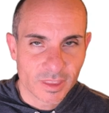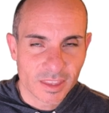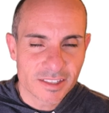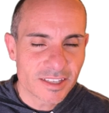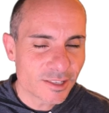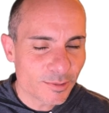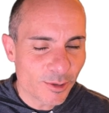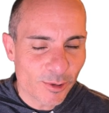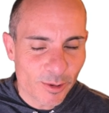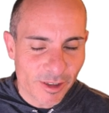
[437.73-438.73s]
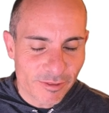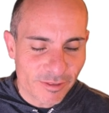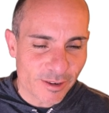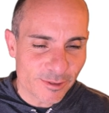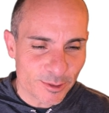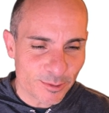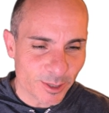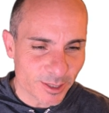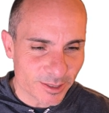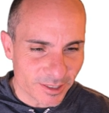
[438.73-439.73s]
This has to be one of my favorites
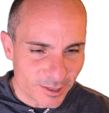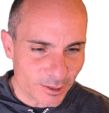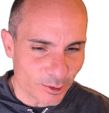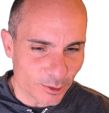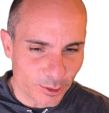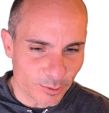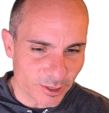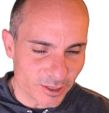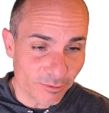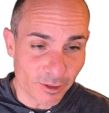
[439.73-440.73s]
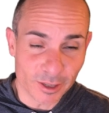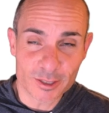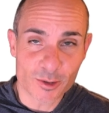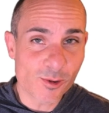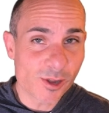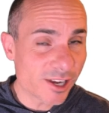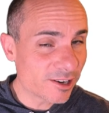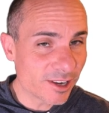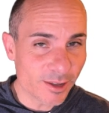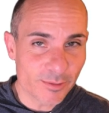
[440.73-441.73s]
because it's so specific. It's a
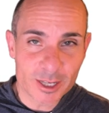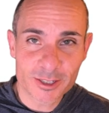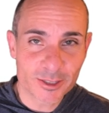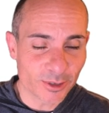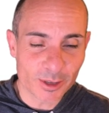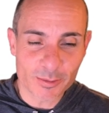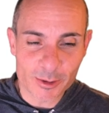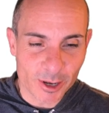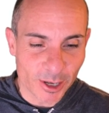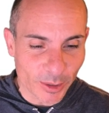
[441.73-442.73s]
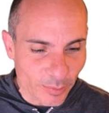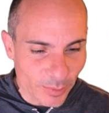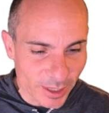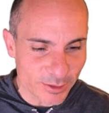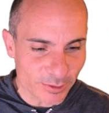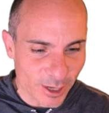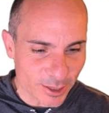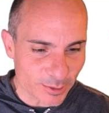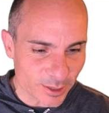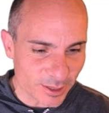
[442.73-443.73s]
weird image, don't get me wrong, but it's very
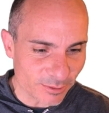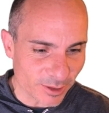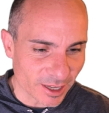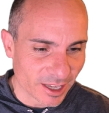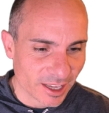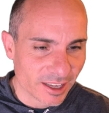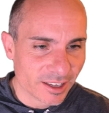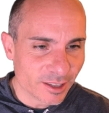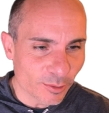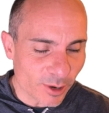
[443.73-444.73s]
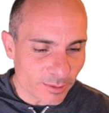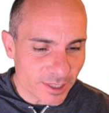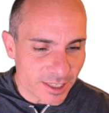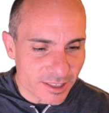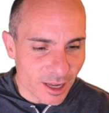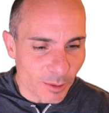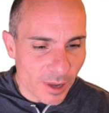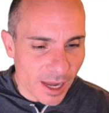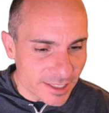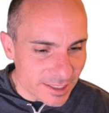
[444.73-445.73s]
specific. The prompt is a
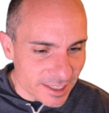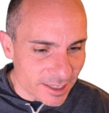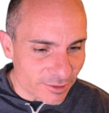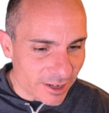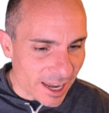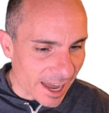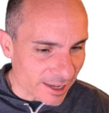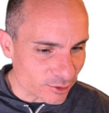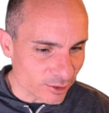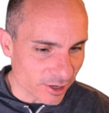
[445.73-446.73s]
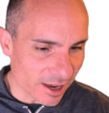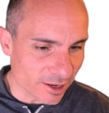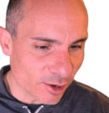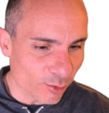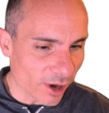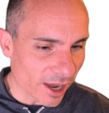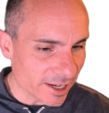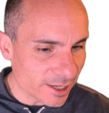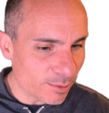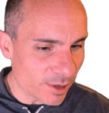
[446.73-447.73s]
painting of an astronaut
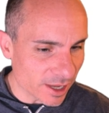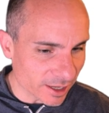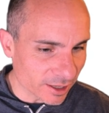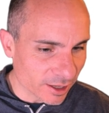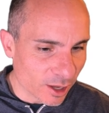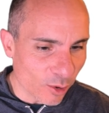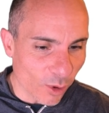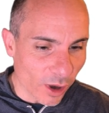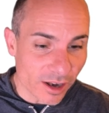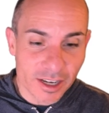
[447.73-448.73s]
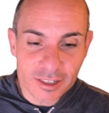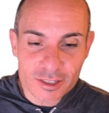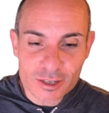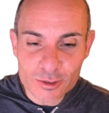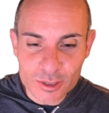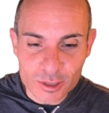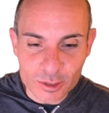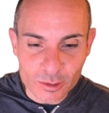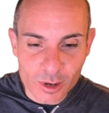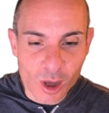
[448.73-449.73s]
riding a pig, wearing a
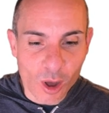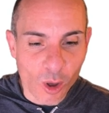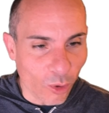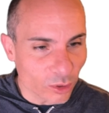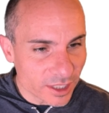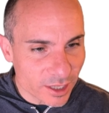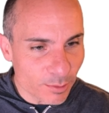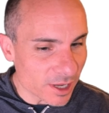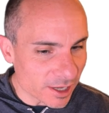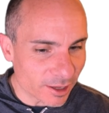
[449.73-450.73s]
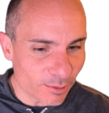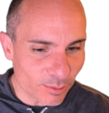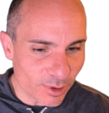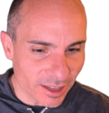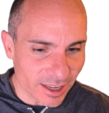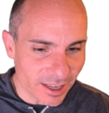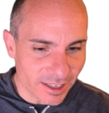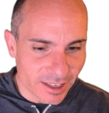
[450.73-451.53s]
tutu, holding a pink umbrella.